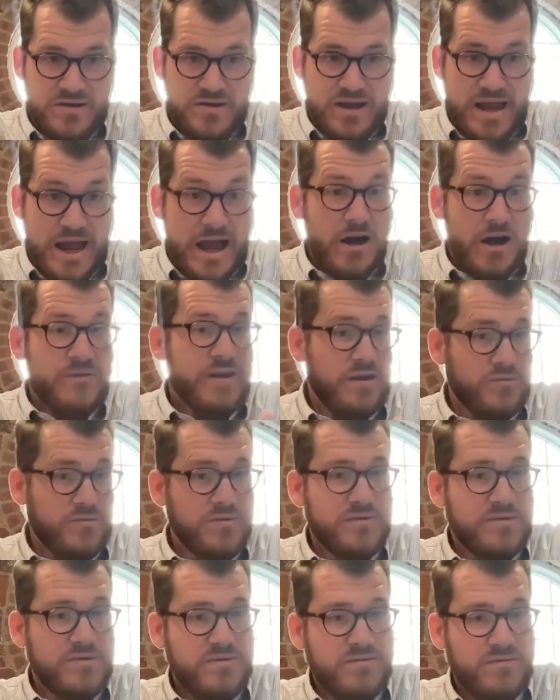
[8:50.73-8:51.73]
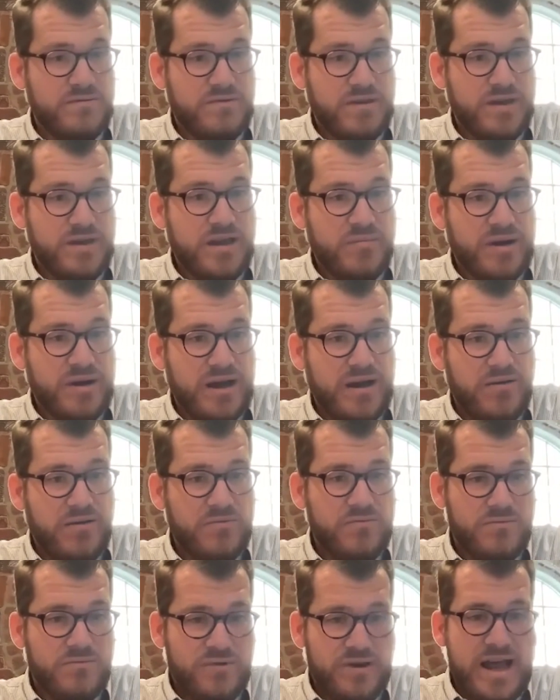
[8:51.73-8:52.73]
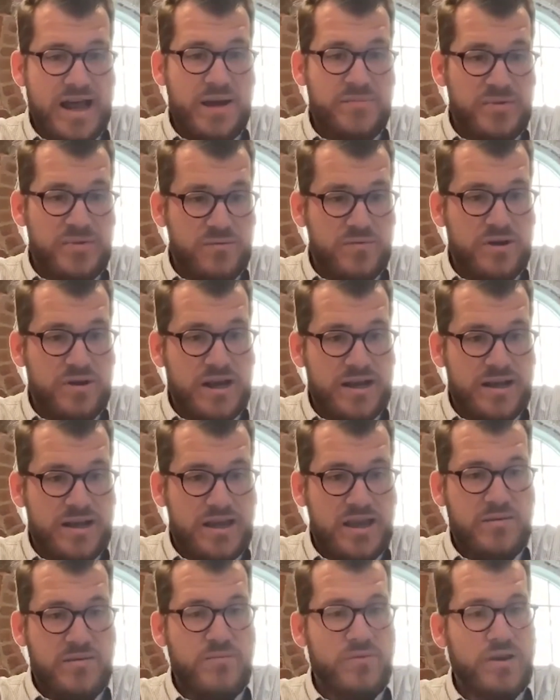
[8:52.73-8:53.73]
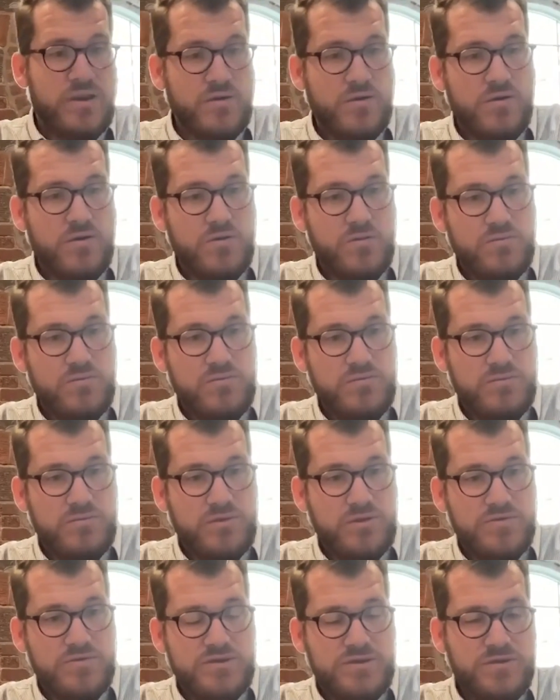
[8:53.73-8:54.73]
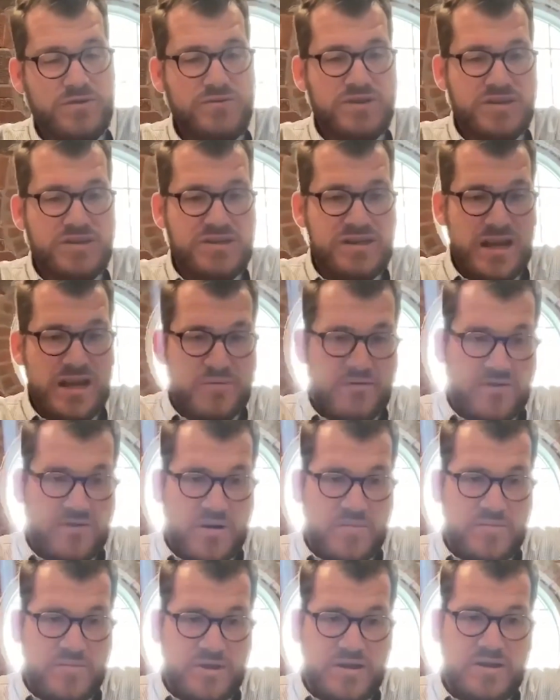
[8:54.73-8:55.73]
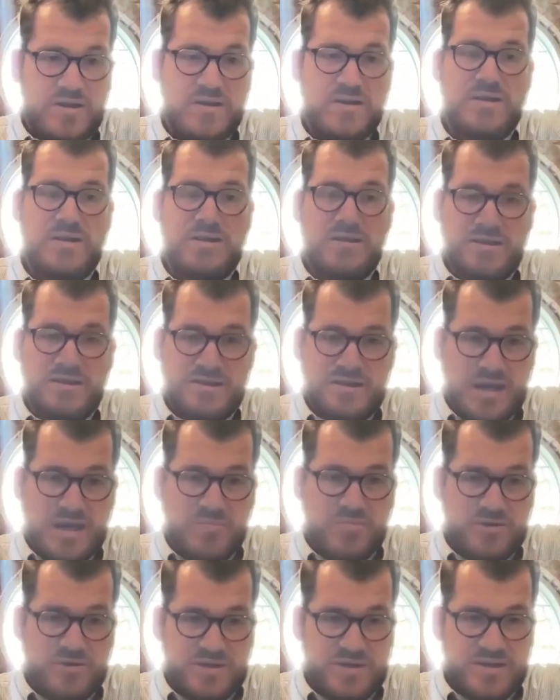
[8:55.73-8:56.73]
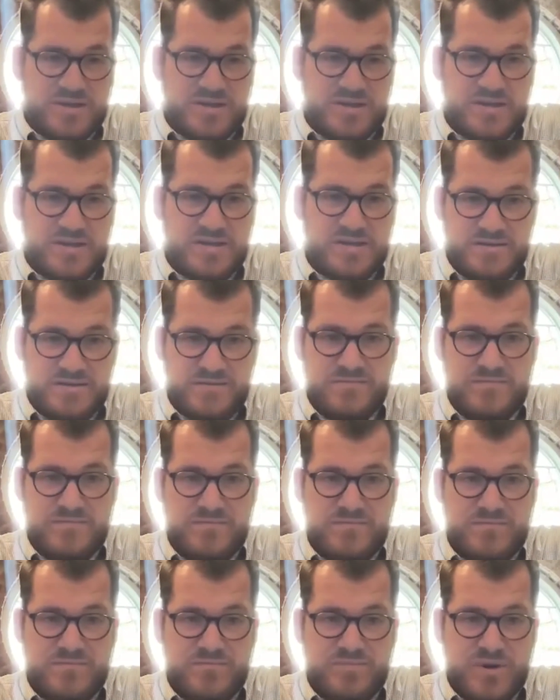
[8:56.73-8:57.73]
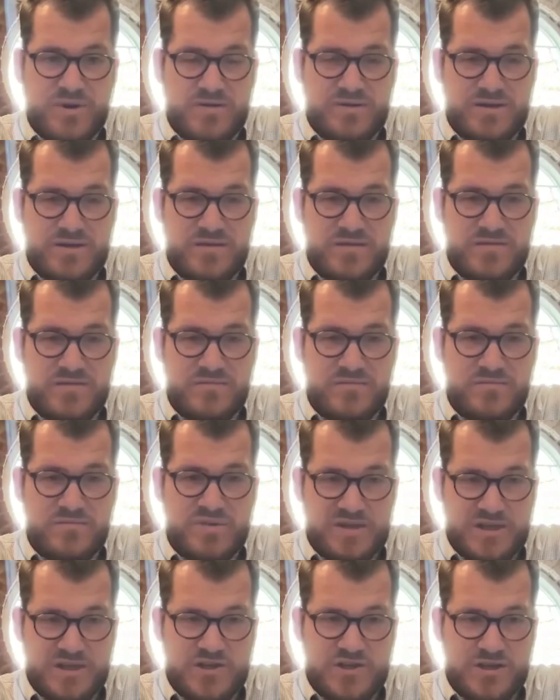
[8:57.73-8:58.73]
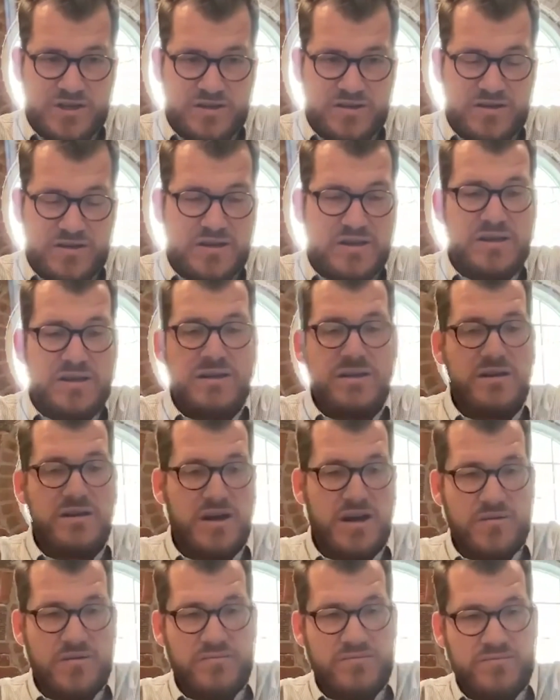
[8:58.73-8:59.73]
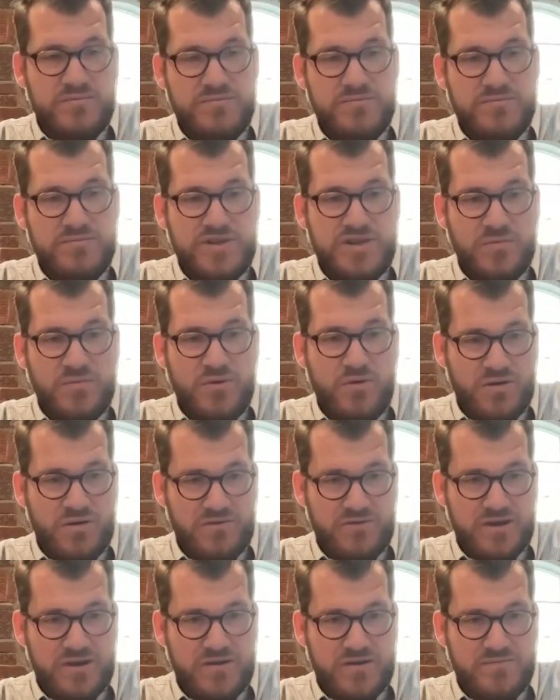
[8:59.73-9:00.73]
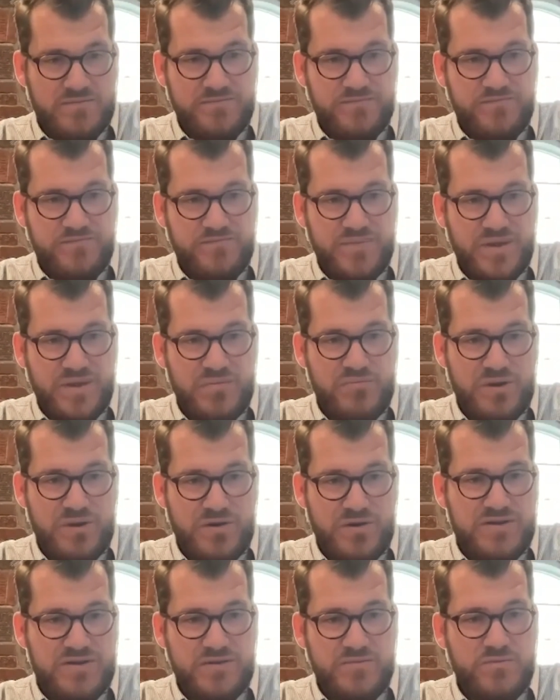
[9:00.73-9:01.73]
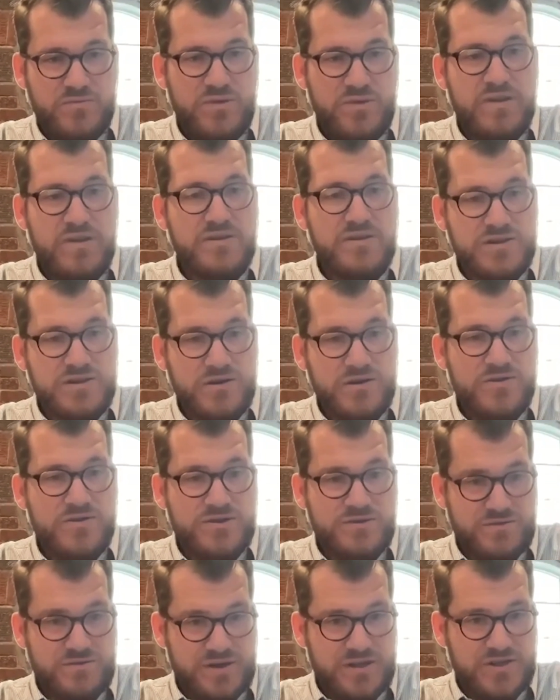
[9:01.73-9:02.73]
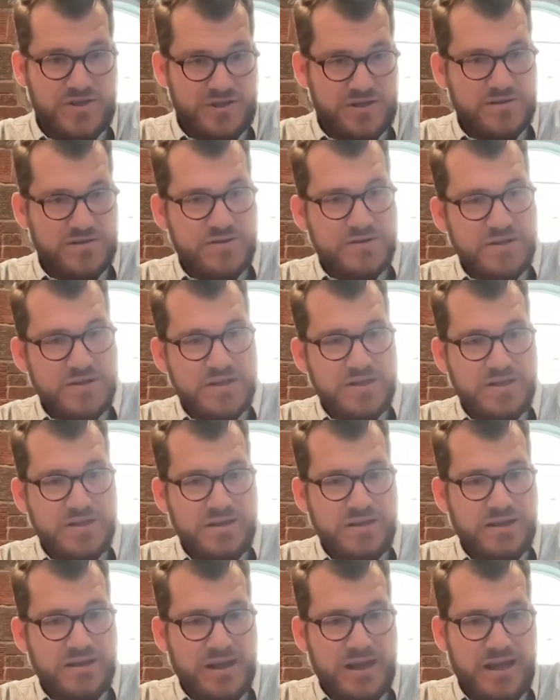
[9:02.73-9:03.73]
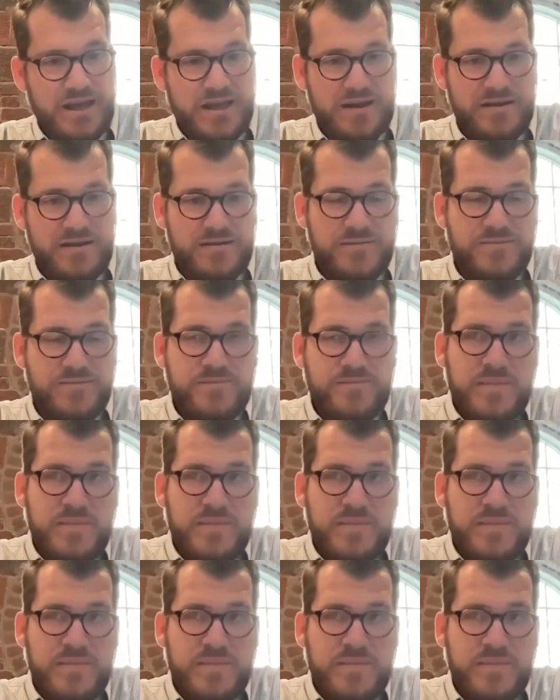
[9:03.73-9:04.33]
how they would think about what happened when I came, like, oh, you just stepped from the separatist Puritan position to more of a Puritan within the church tradition. And